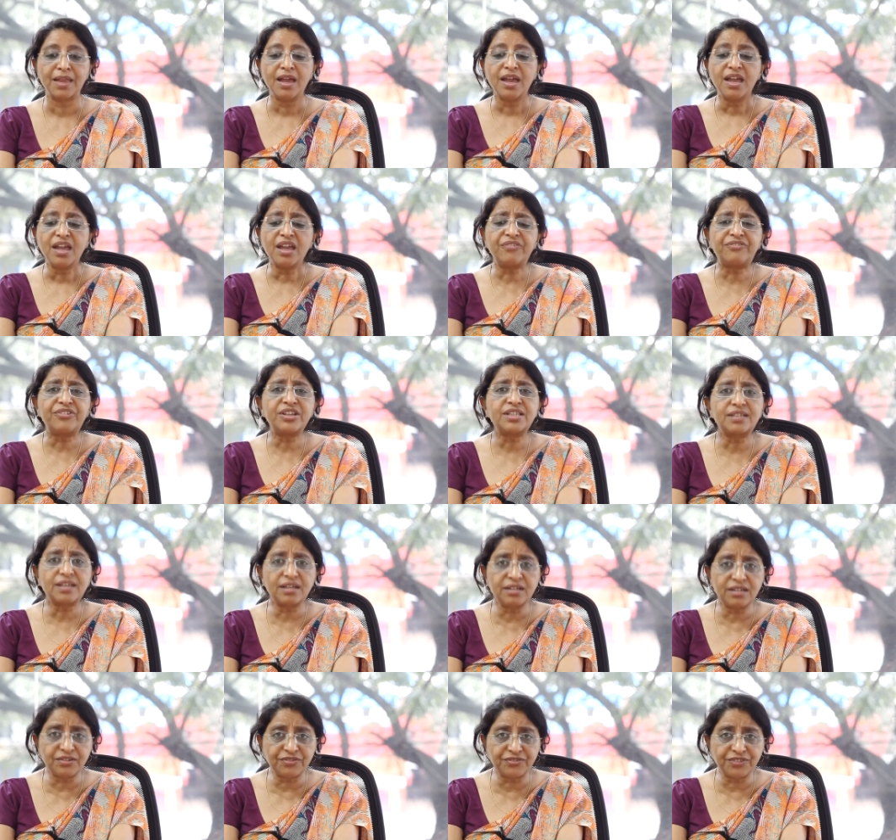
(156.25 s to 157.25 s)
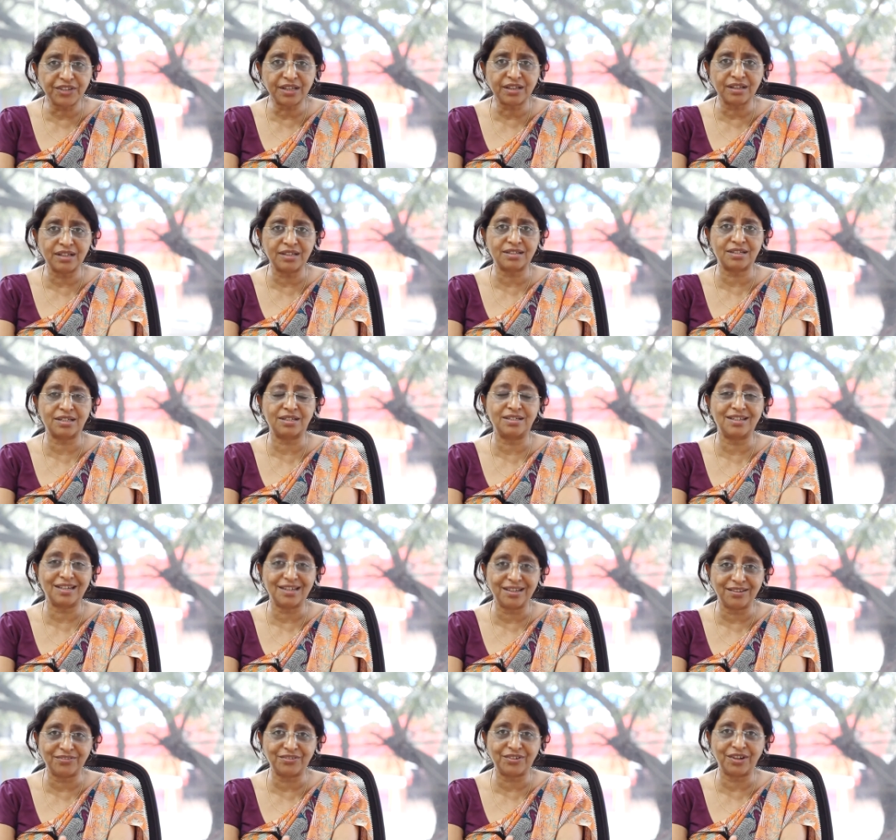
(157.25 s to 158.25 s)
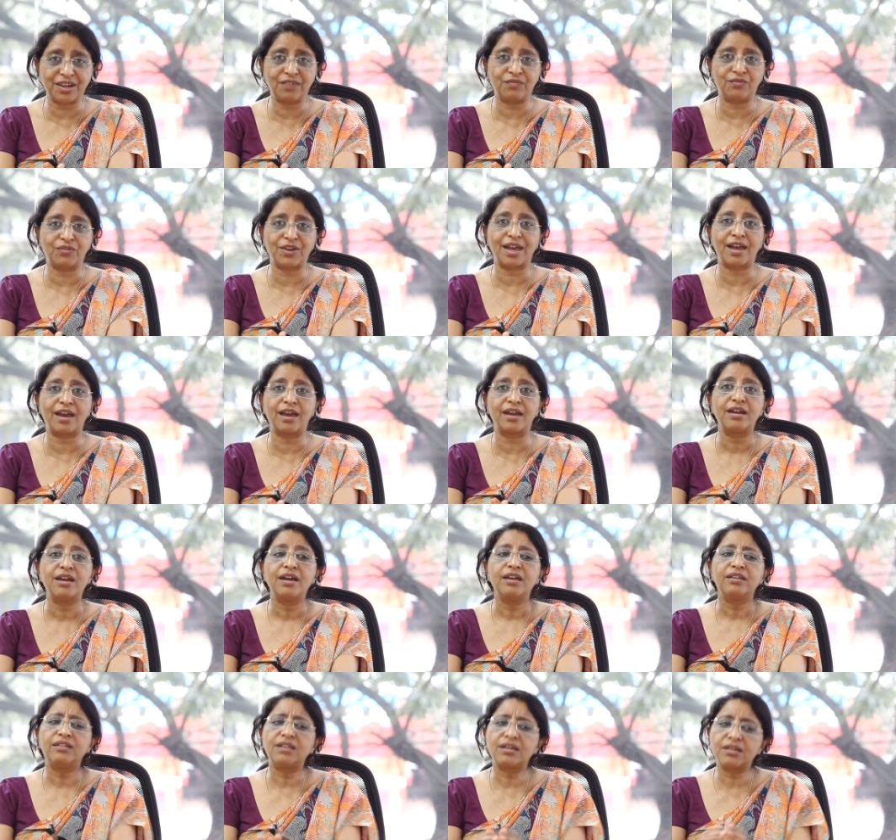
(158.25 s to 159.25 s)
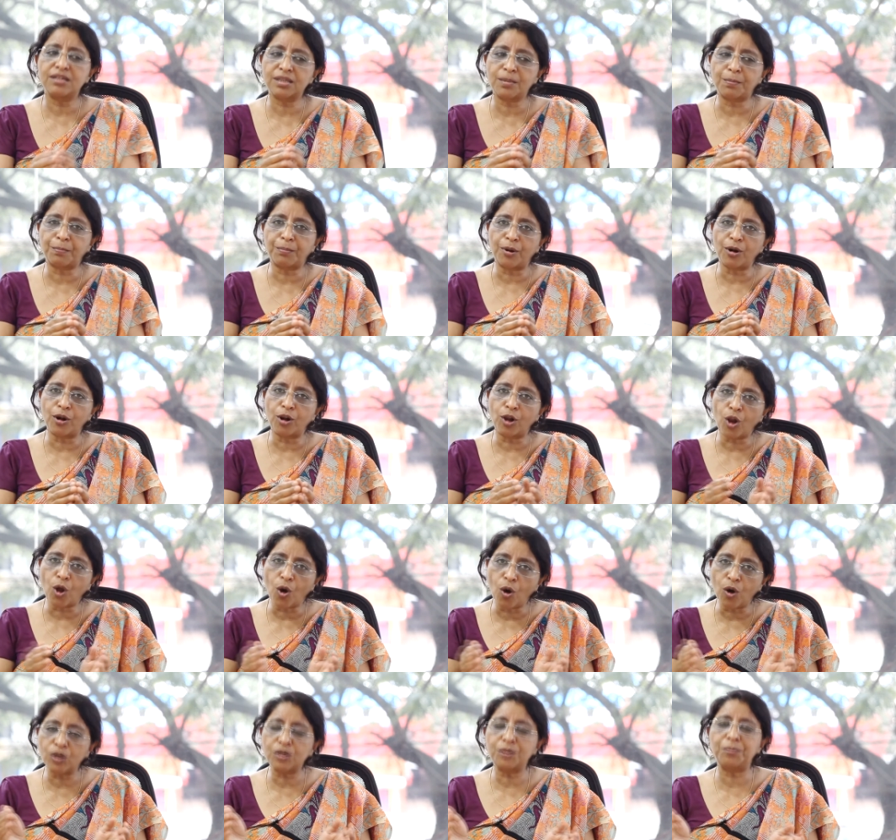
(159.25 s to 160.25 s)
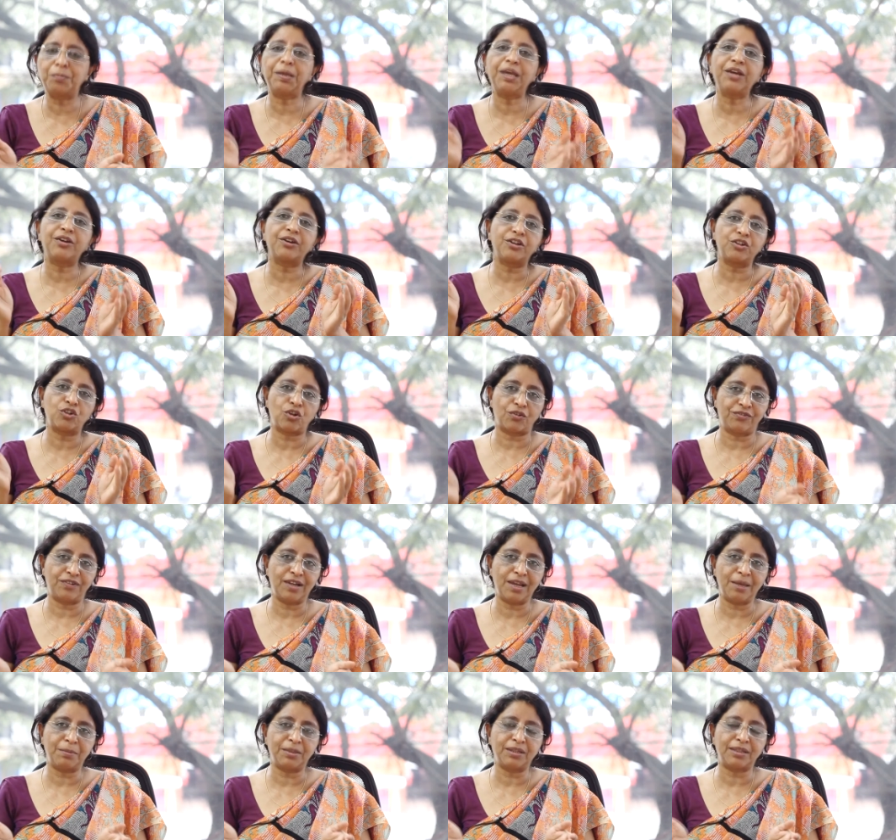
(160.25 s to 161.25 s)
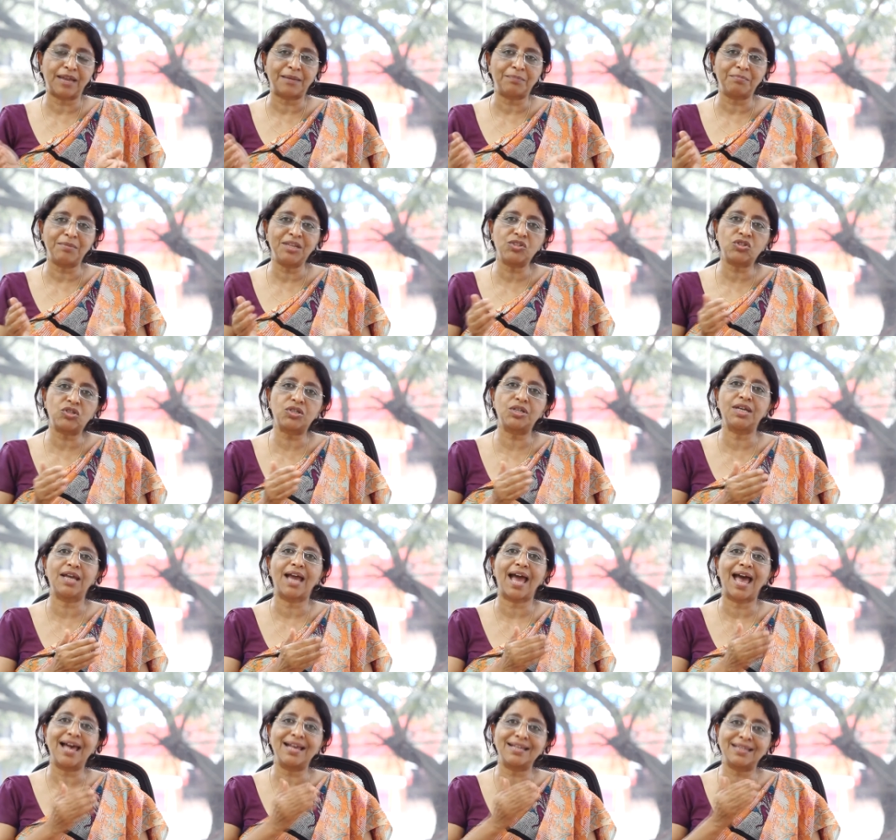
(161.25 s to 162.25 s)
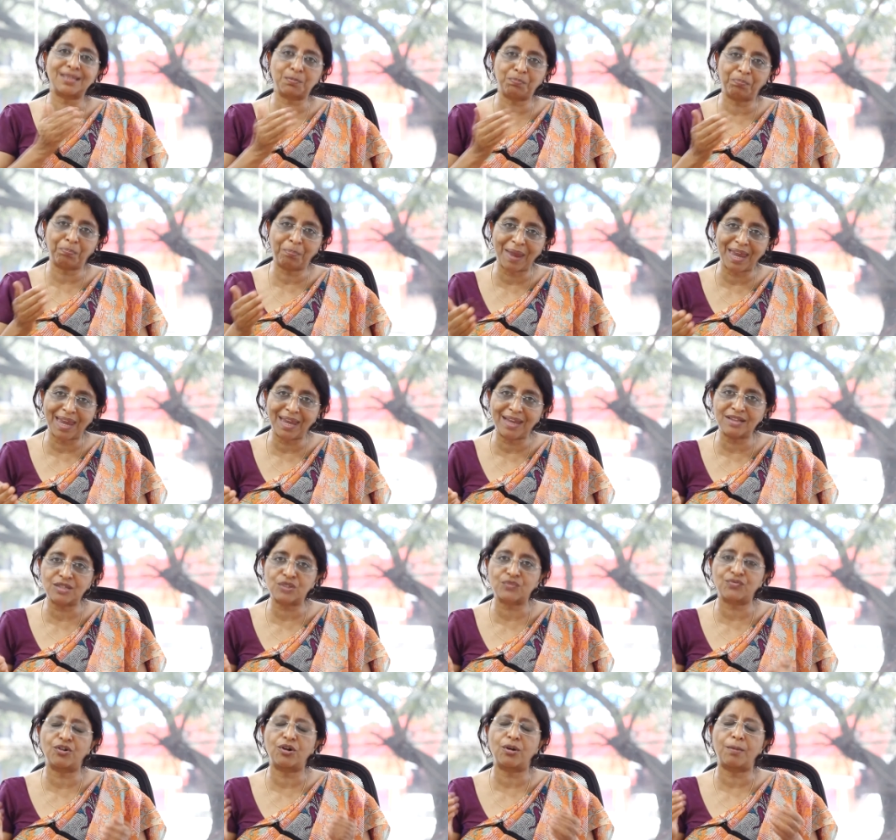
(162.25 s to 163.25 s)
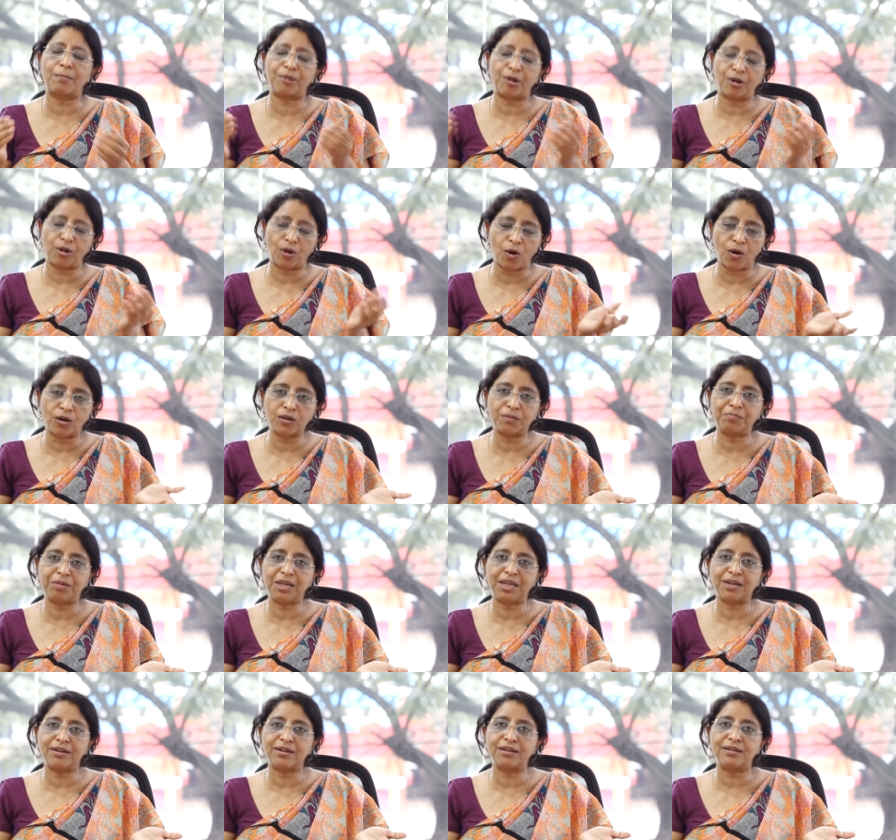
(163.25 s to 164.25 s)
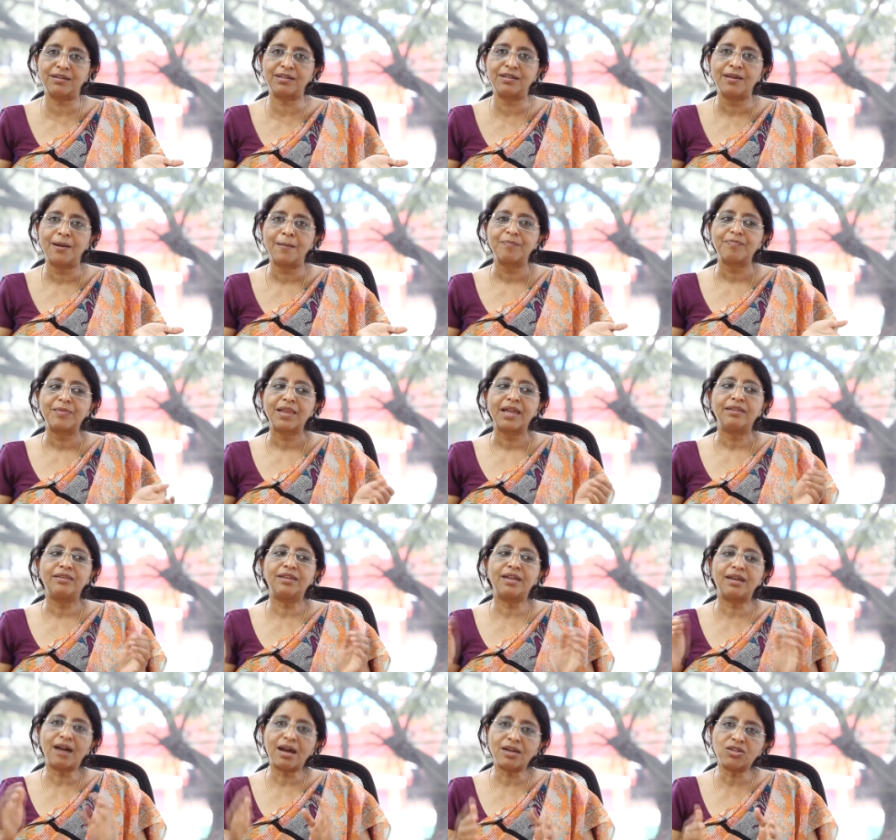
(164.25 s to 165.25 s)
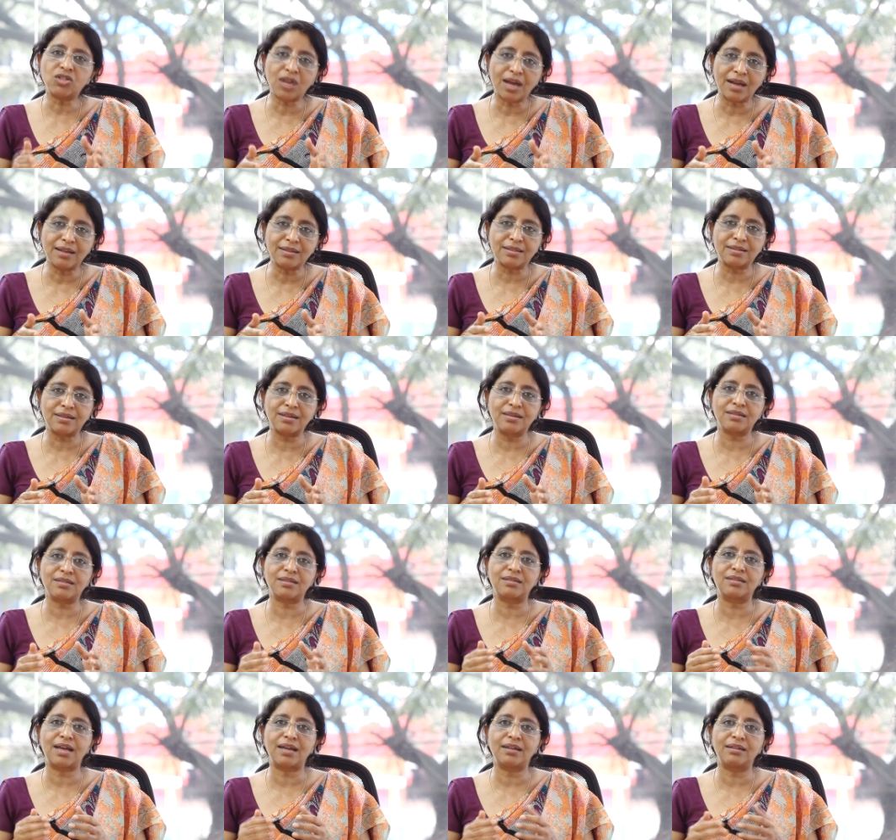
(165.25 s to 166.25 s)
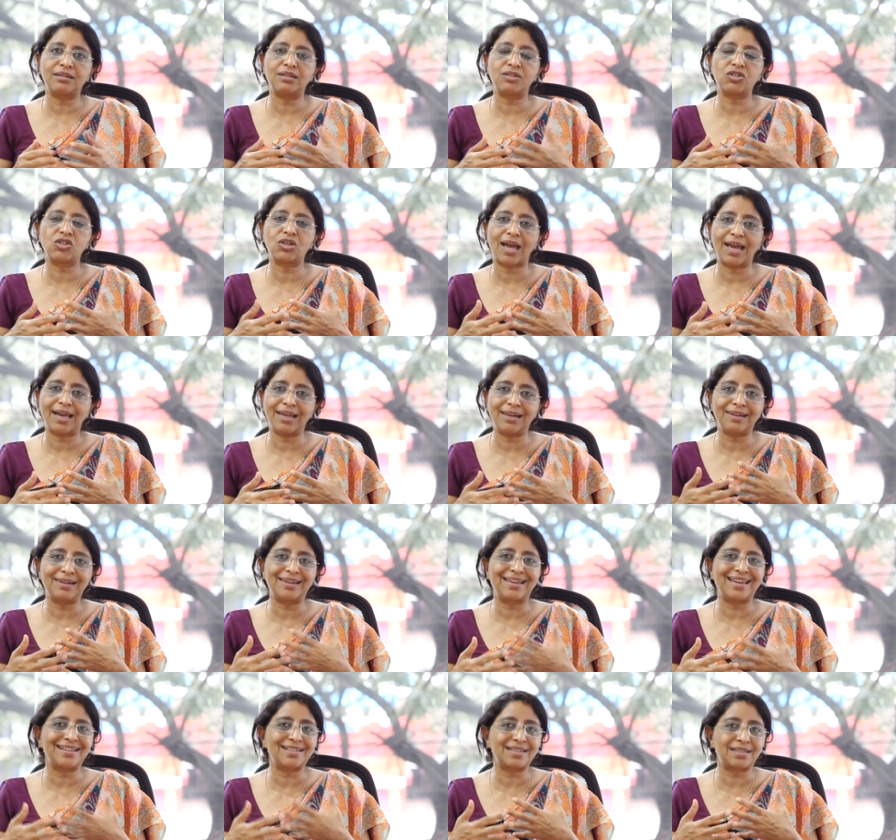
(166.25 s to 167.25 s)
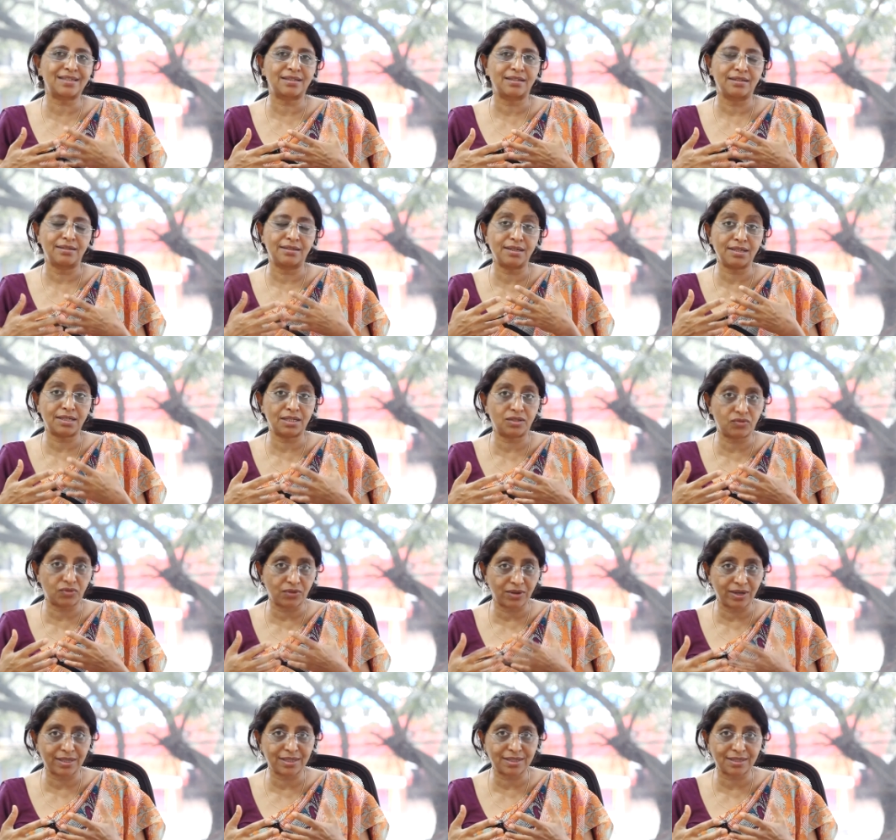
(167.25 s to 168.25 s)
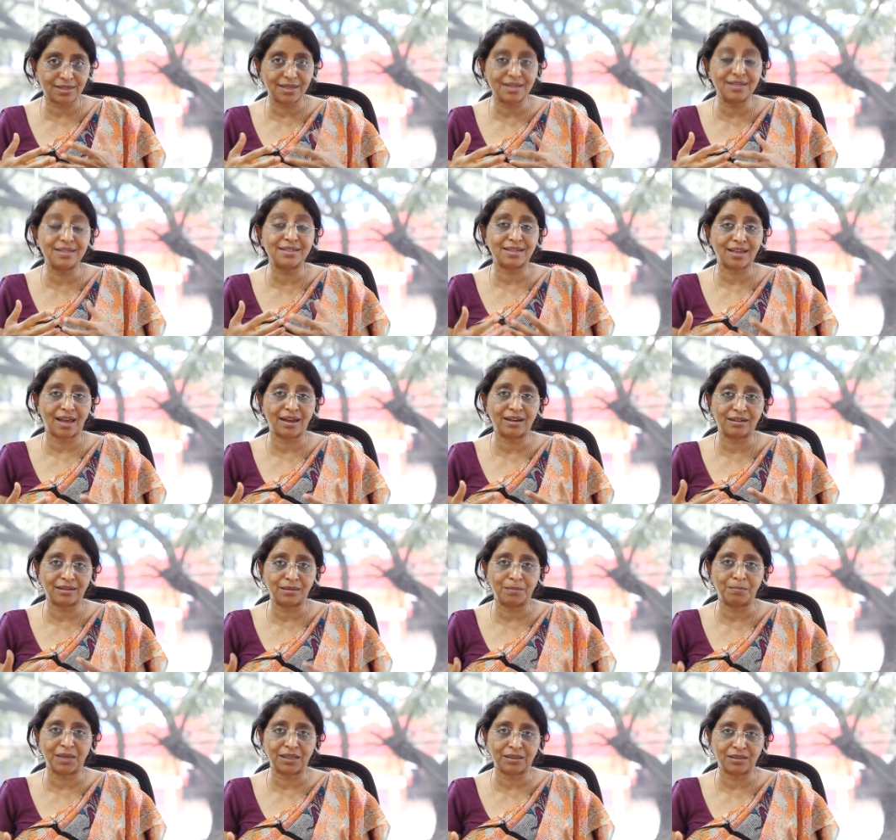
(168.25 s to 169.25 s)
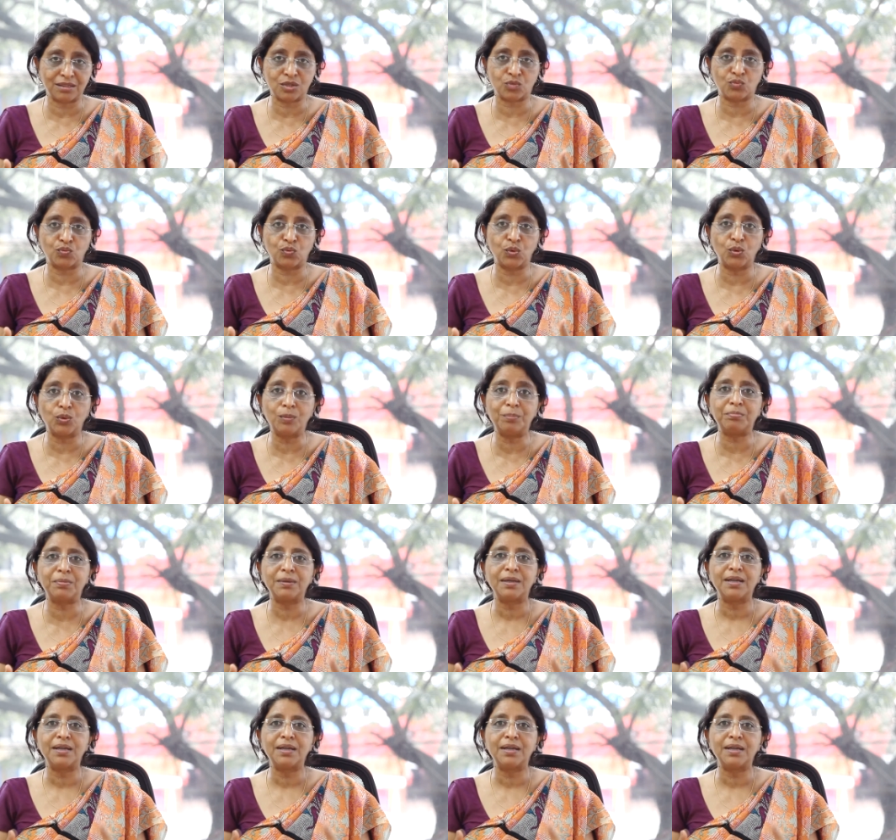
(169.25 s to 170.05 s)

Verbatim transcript: If it's a difficult delivery where there is a prolonged period of labor, that means she has pains for a prolonged period, there are chances that the child gets distressed inside the mother's womb